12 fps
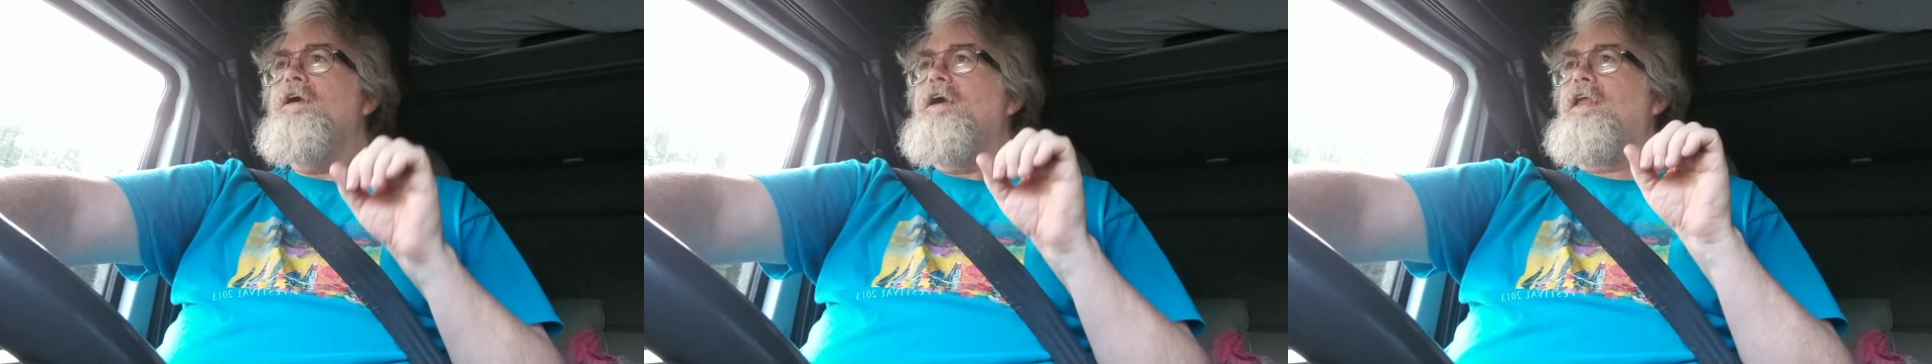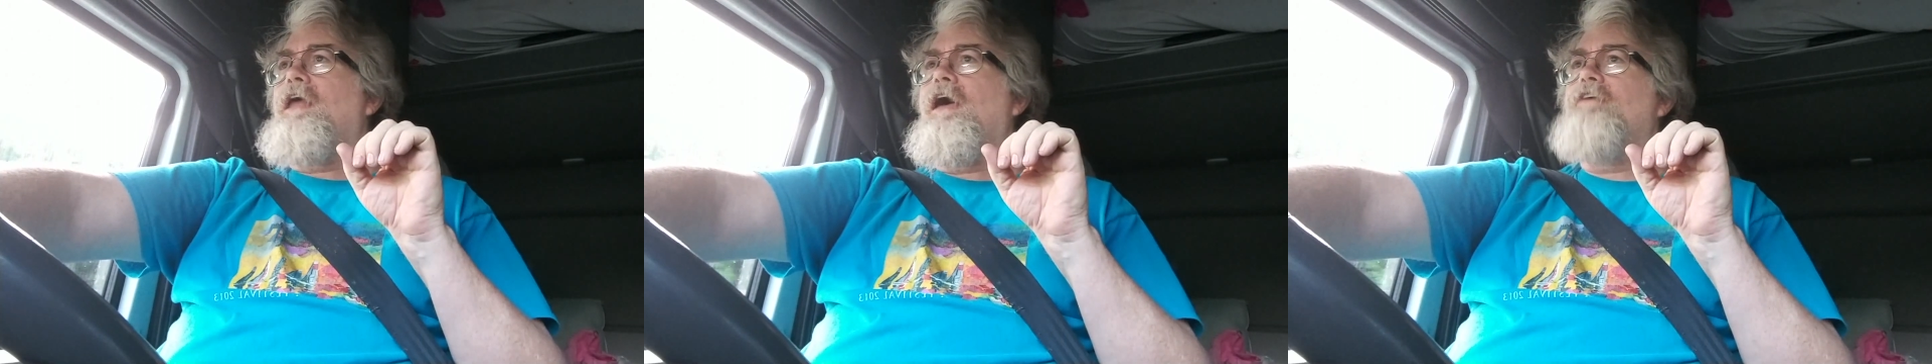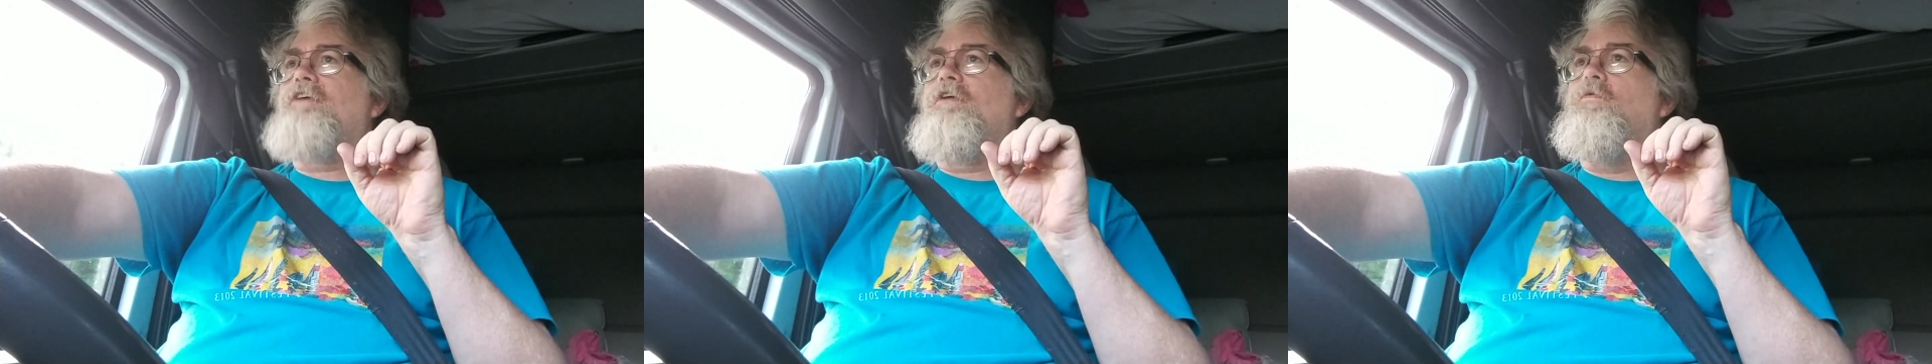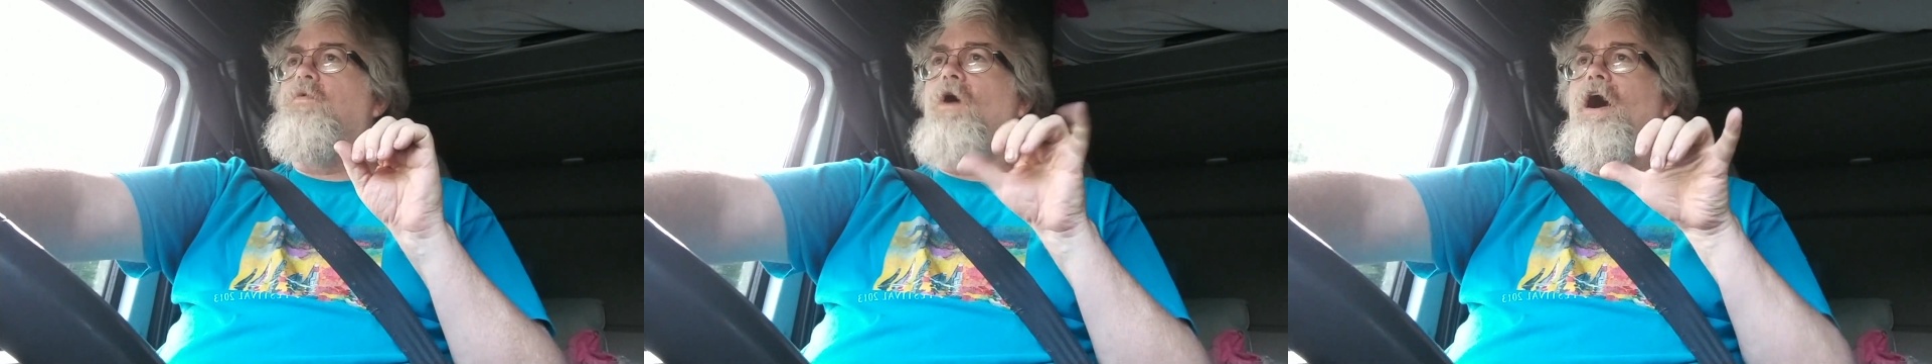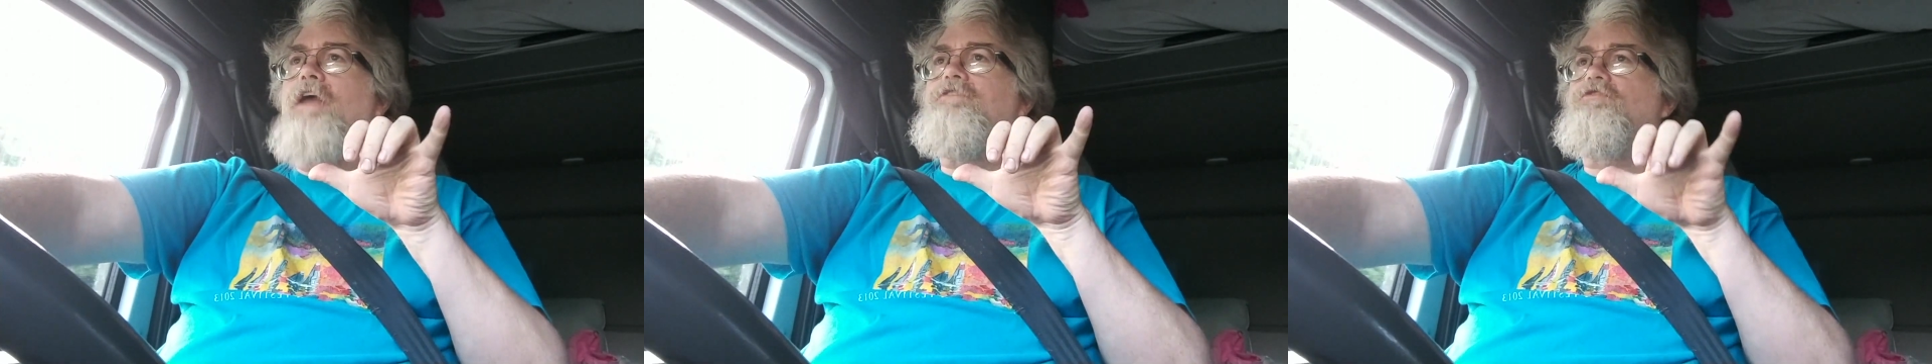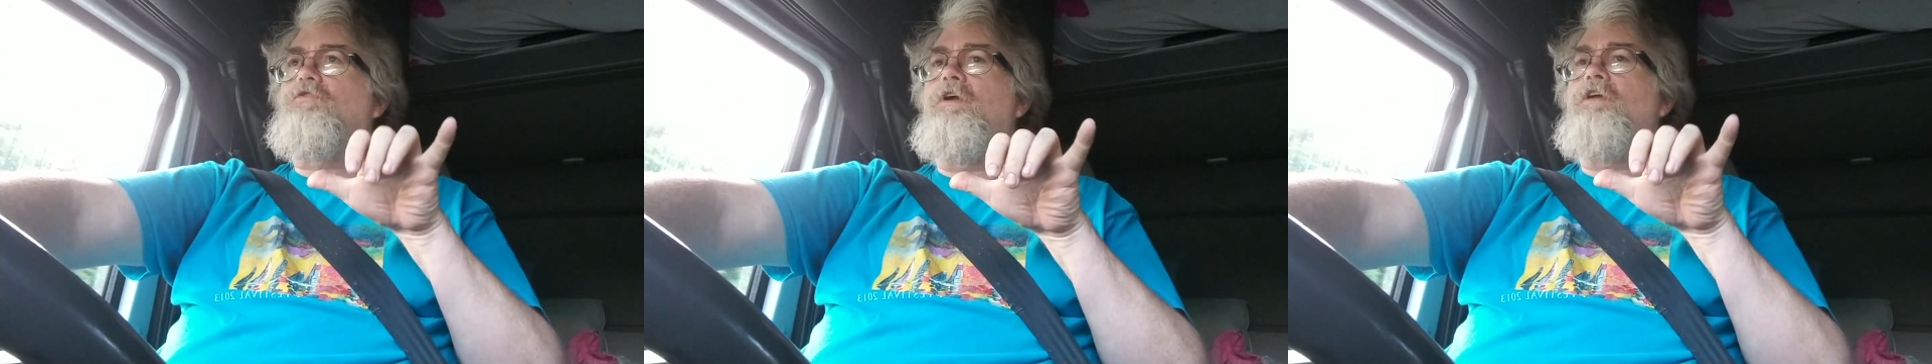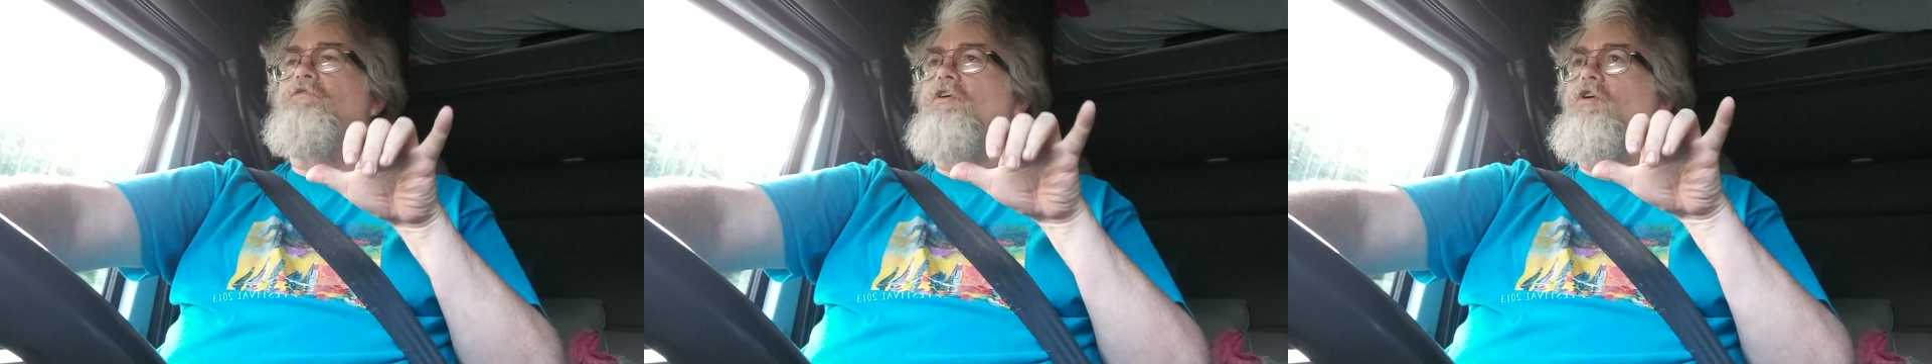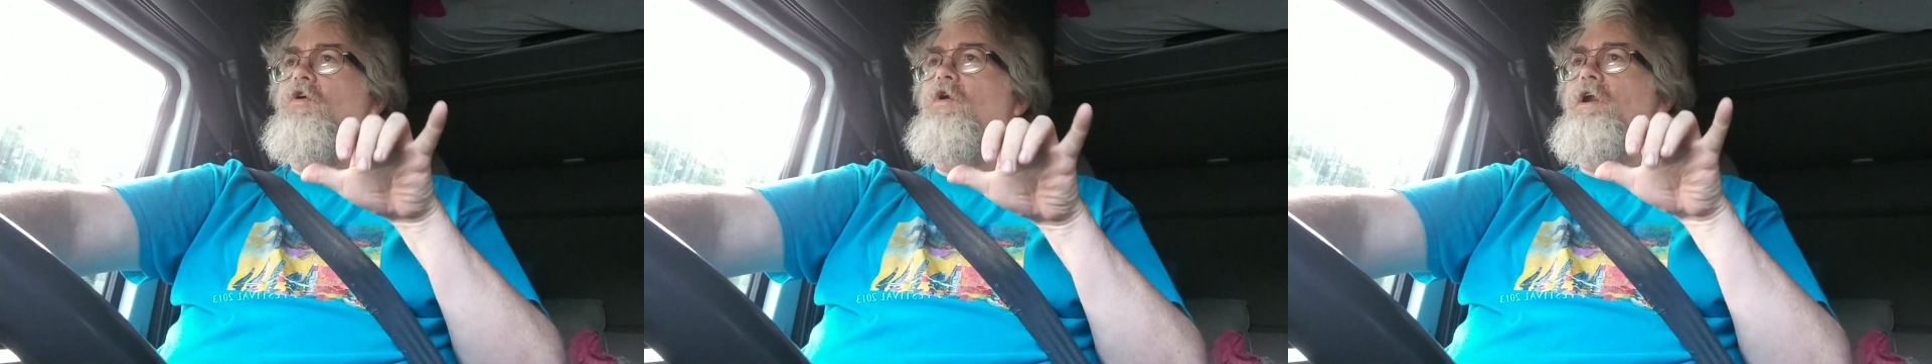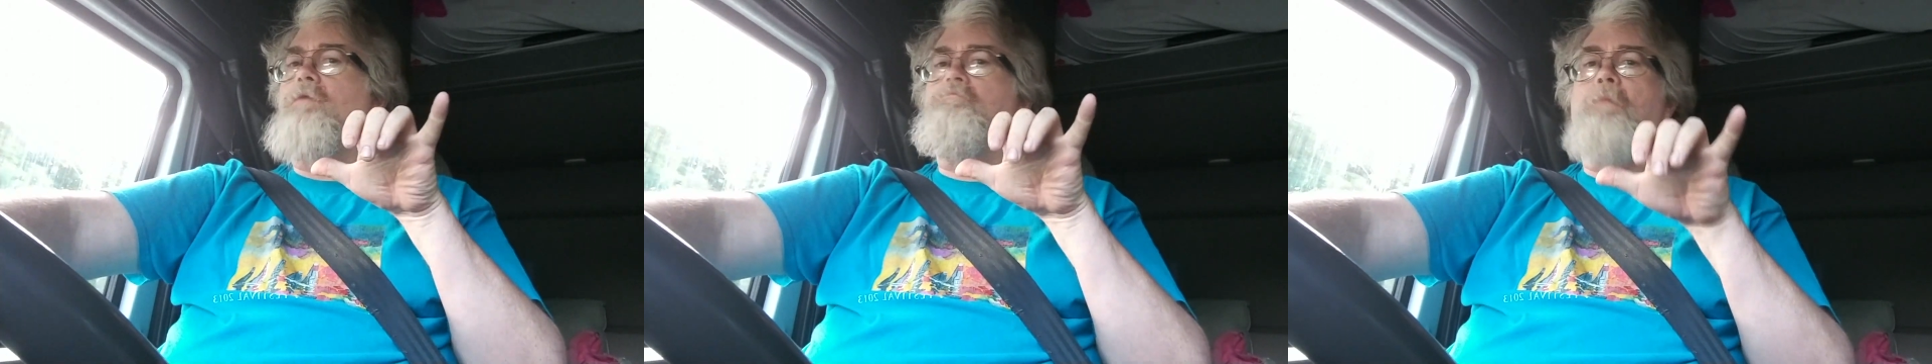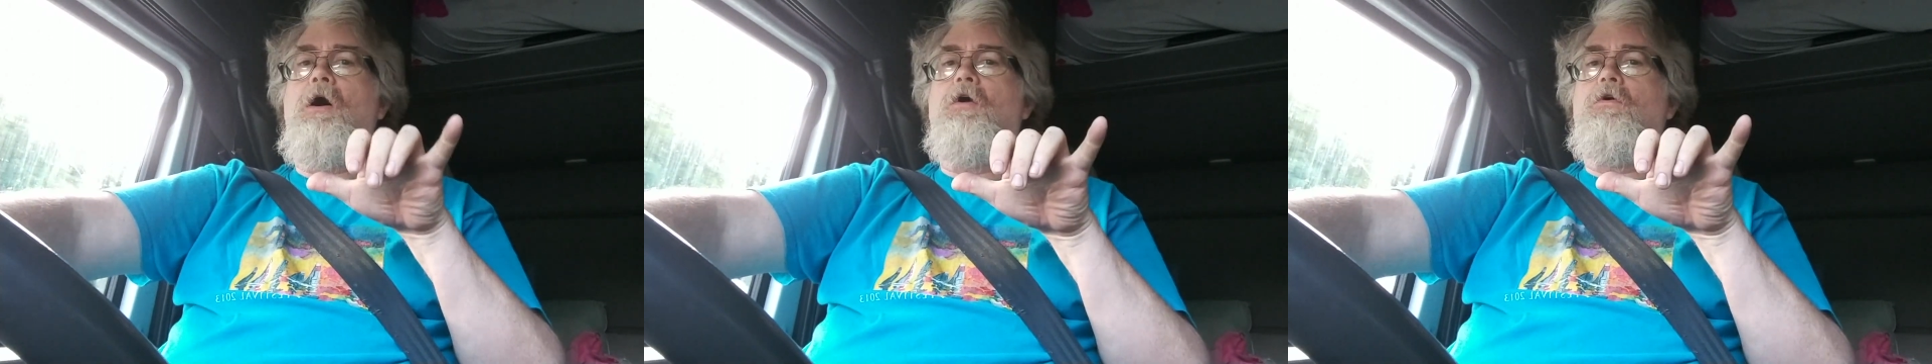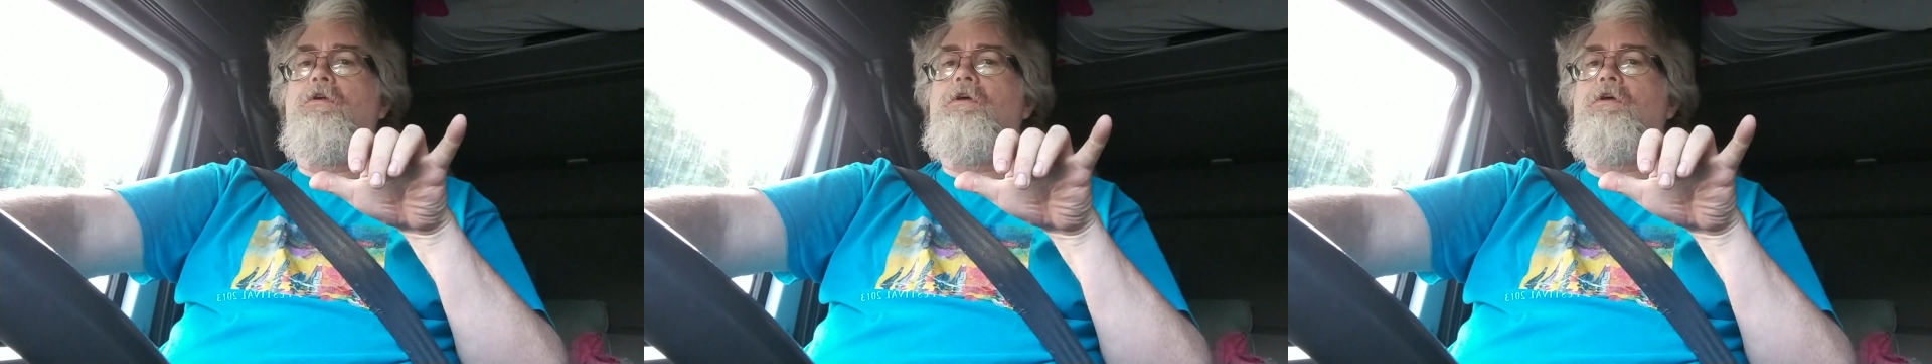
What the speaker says: It has a widescreen recording mode.